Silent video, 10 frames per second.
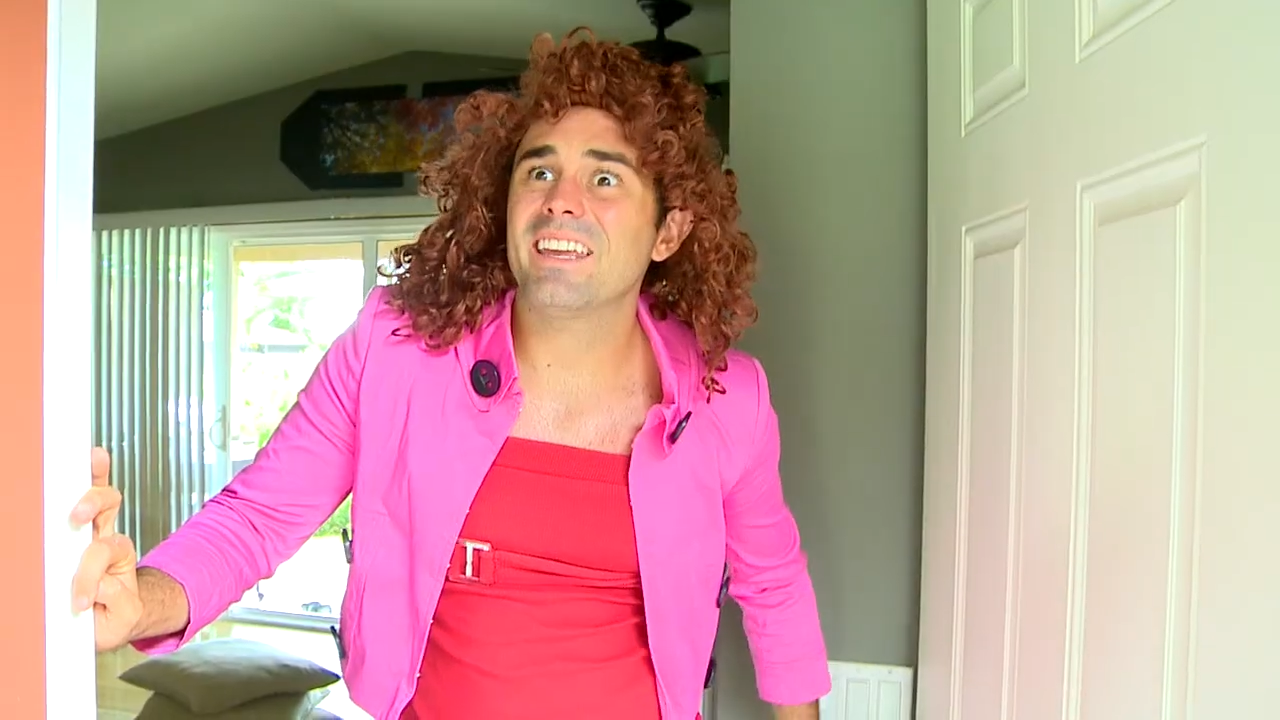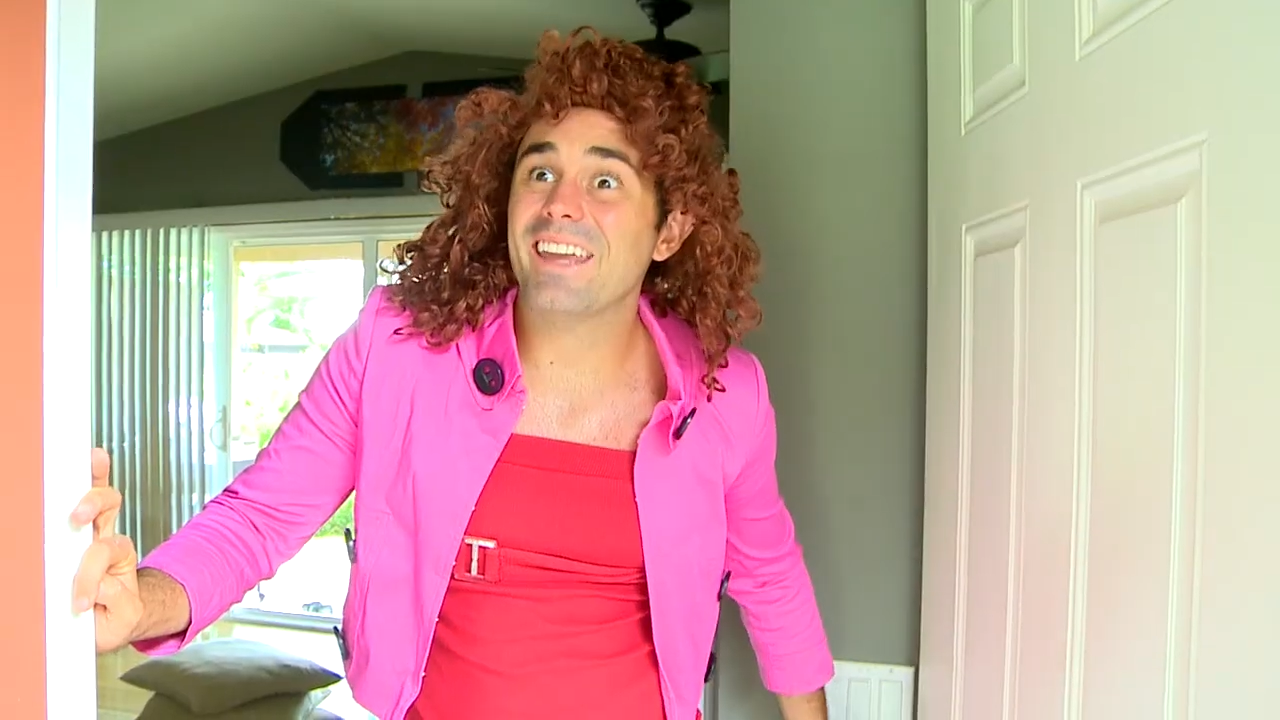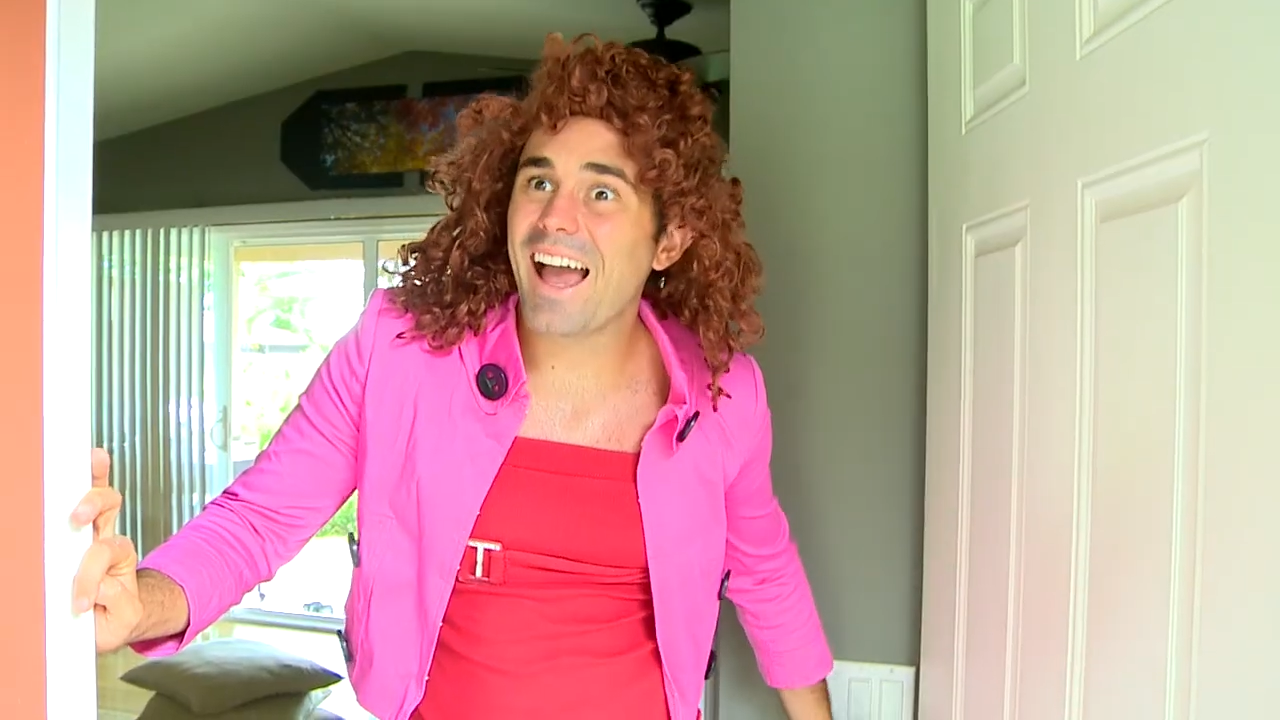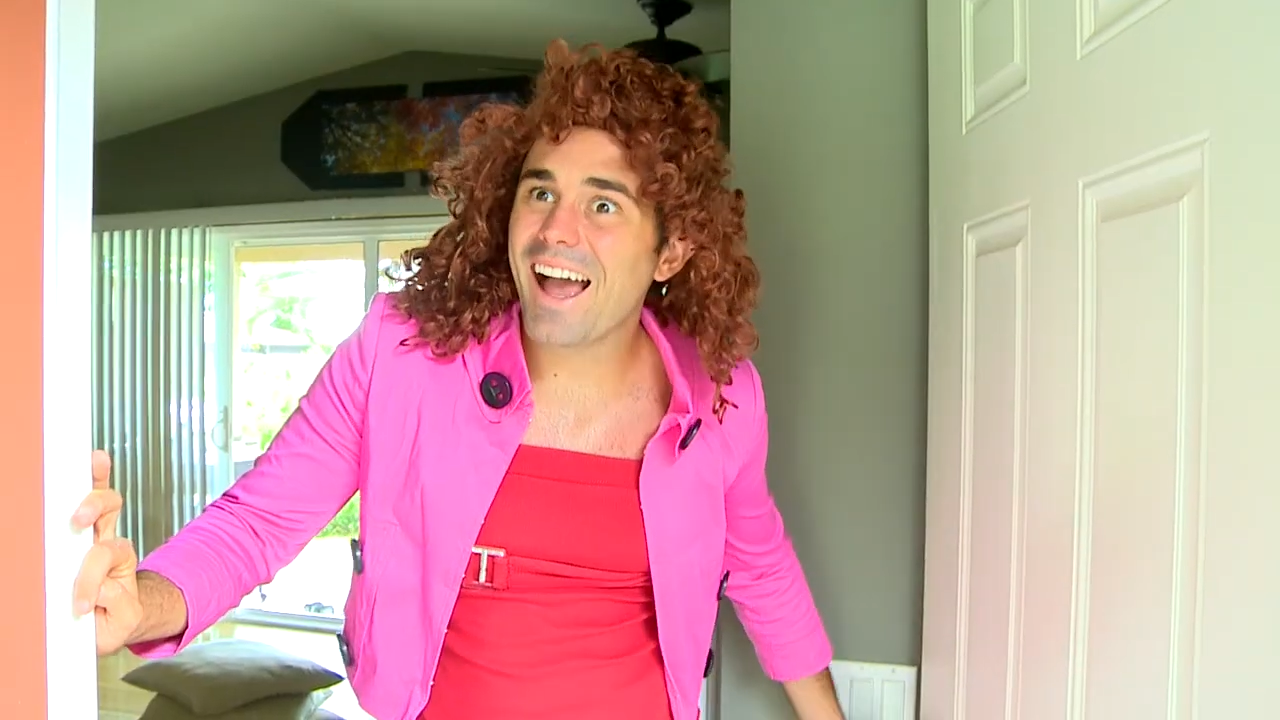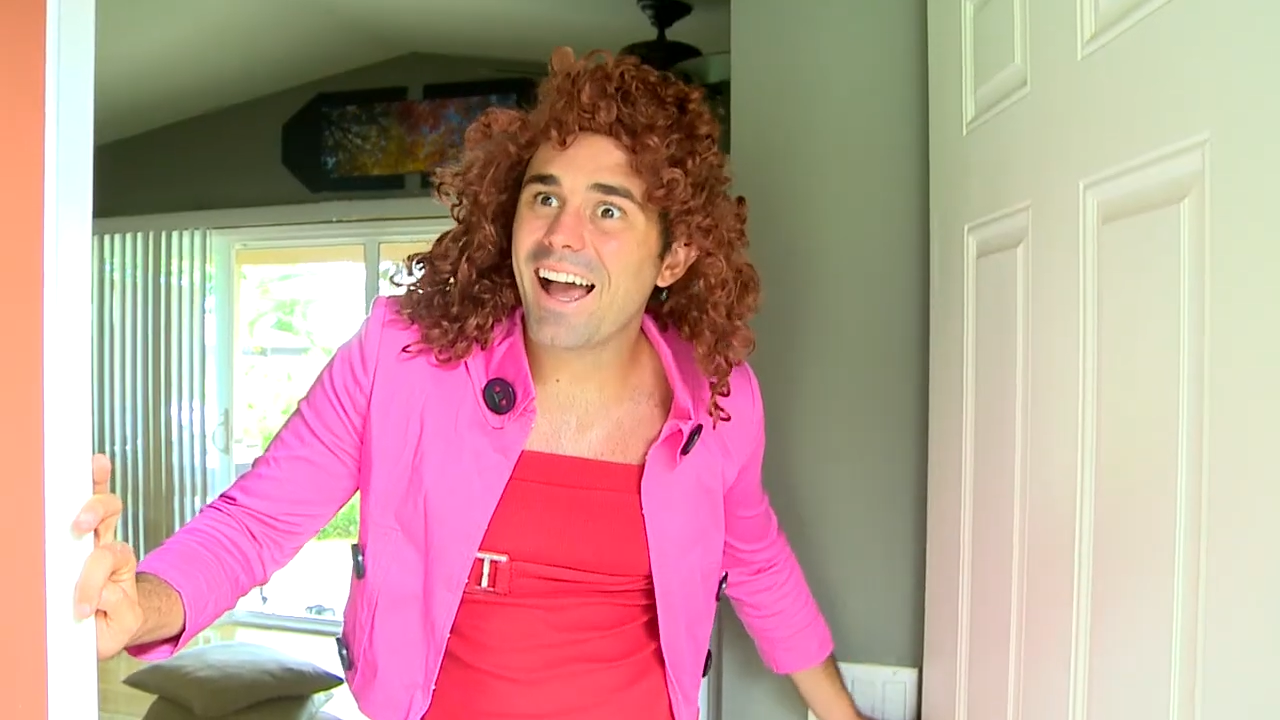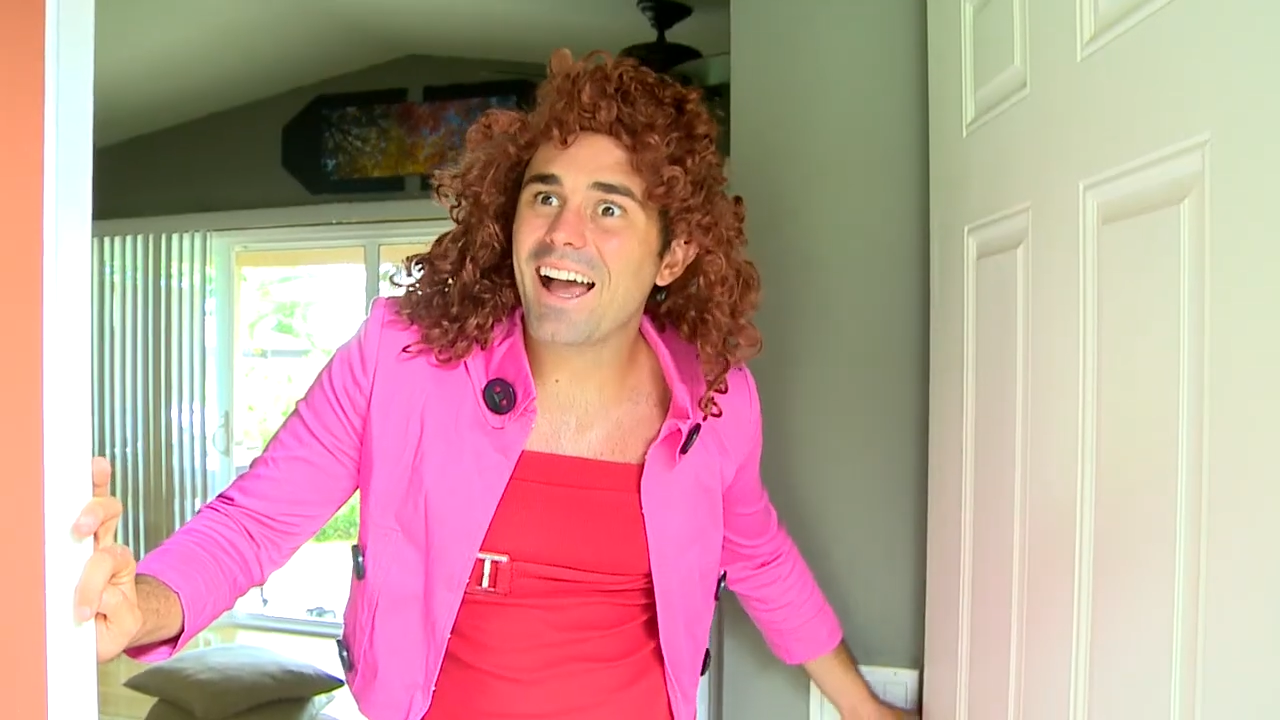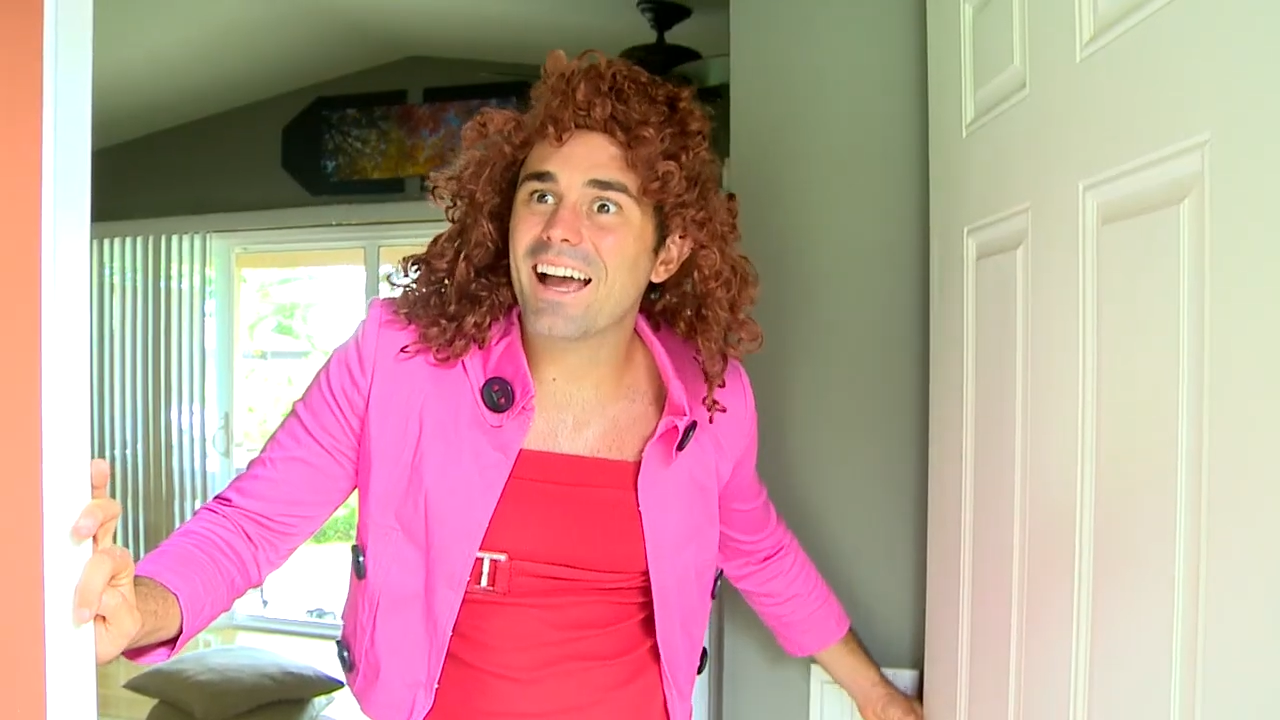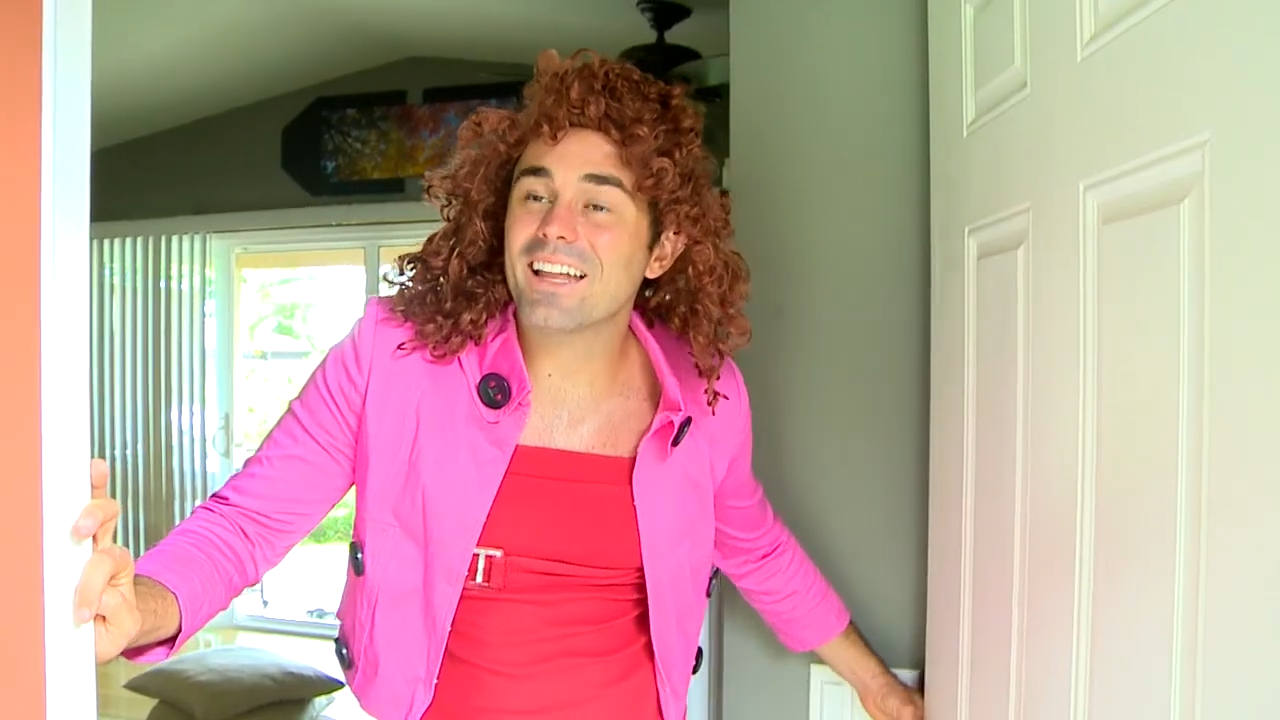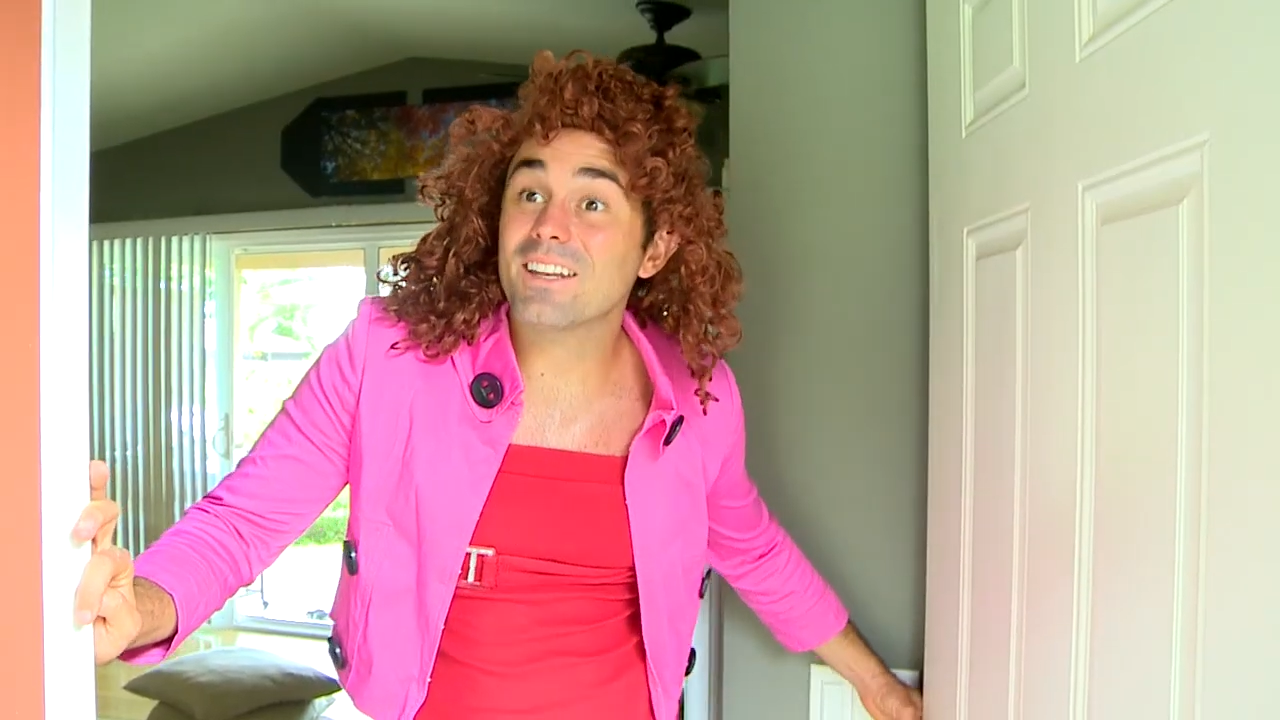Yeah,